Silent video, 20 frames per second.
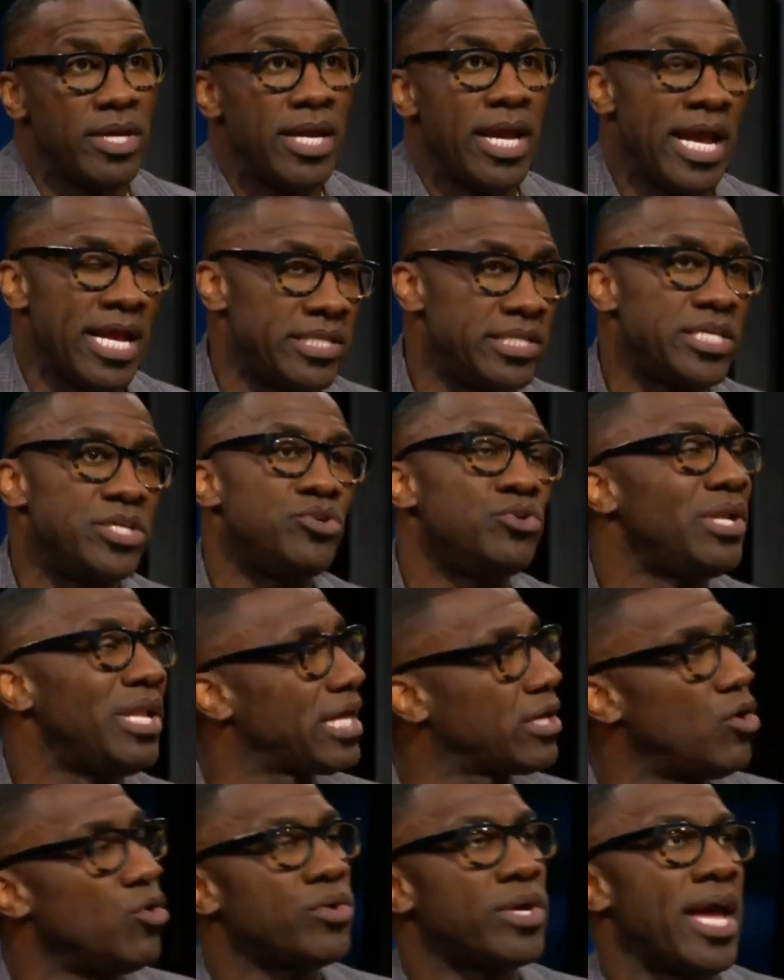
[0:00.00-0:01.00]
And then you're like,
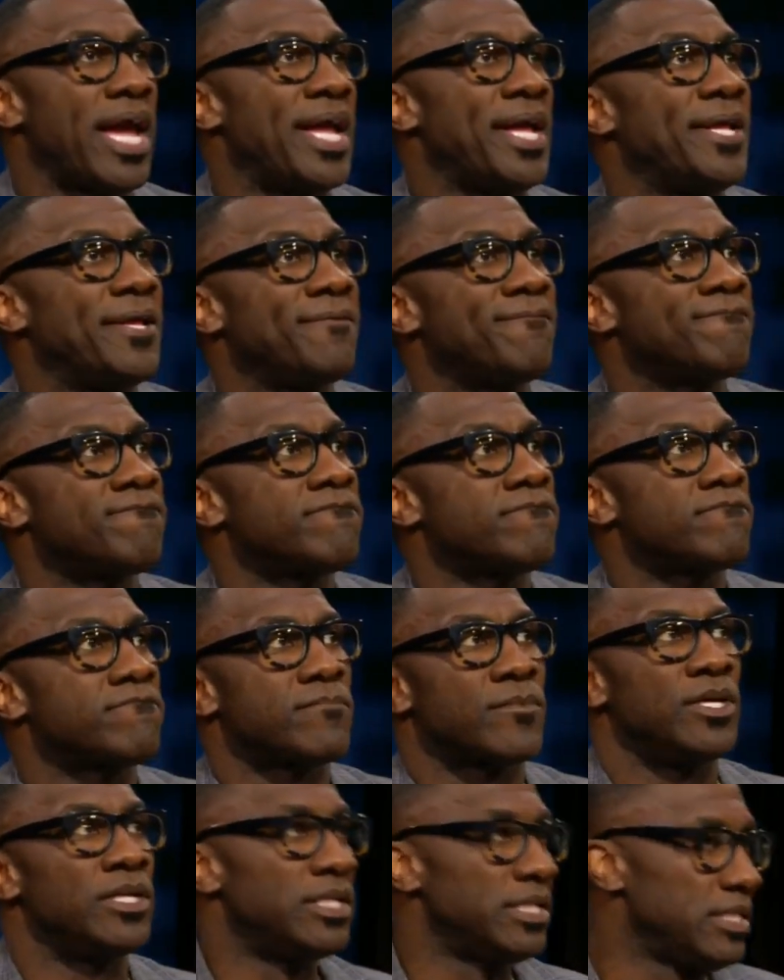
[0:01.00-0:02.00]
okay,
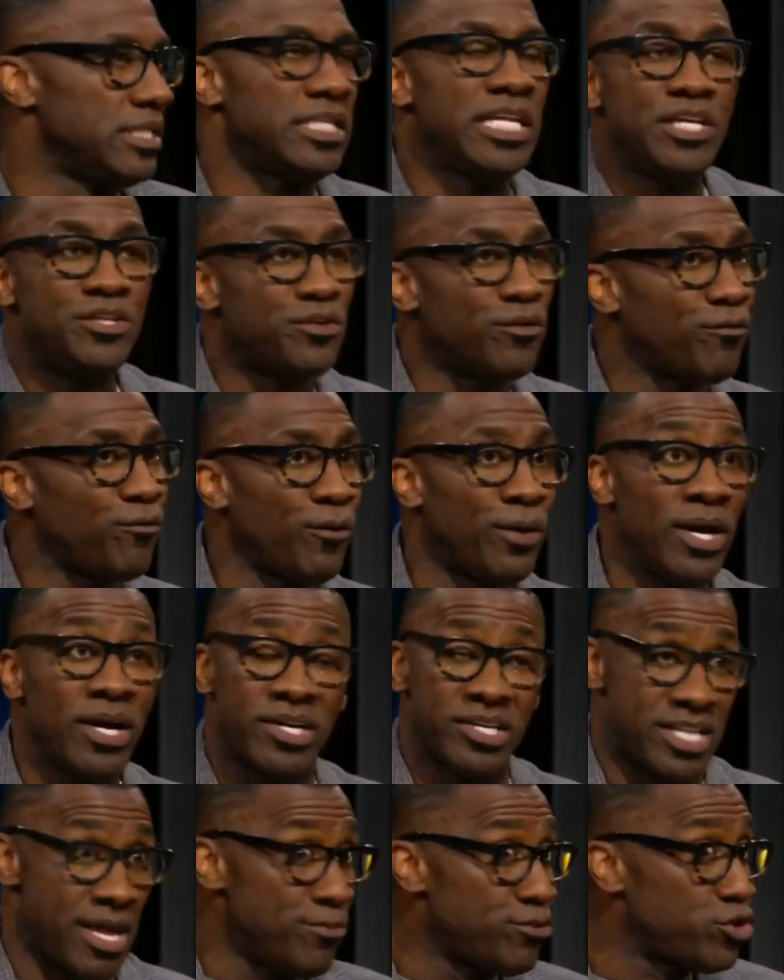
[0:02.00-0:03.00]
Lisa Freer,
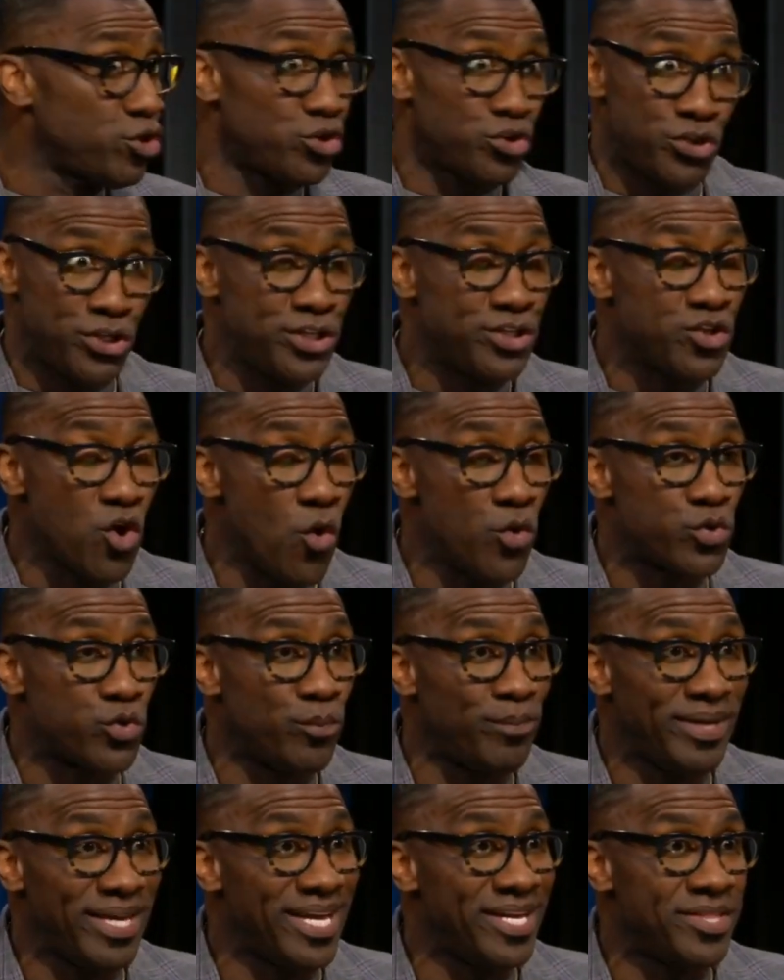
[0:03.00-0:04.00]
because I'm sure she's going to
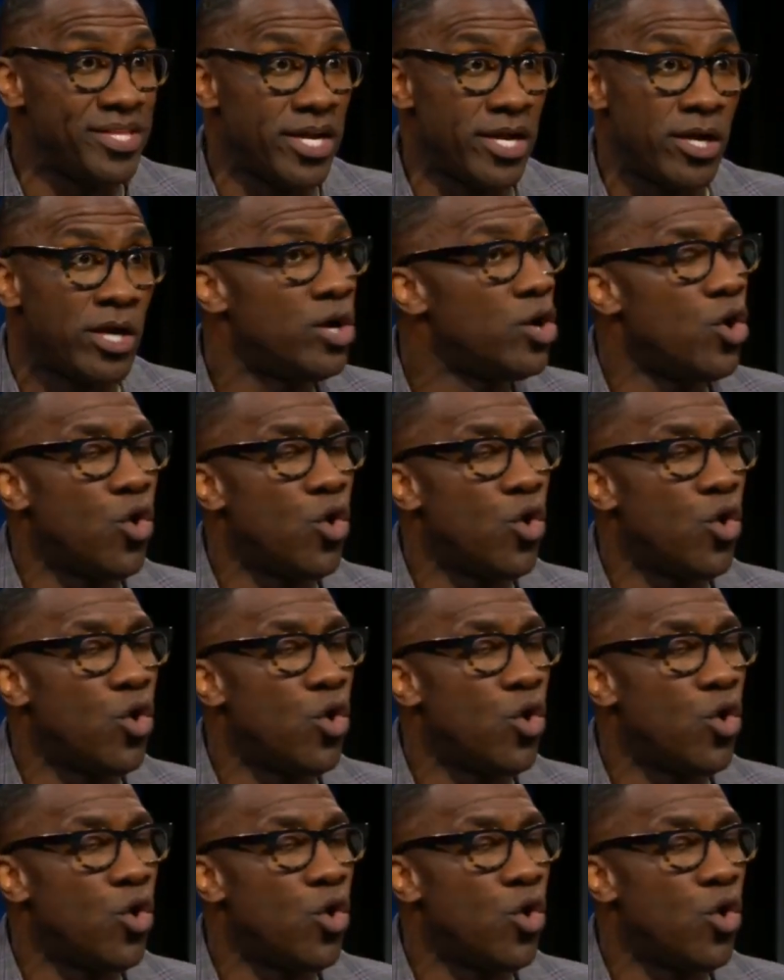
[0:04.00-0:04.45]
be in there.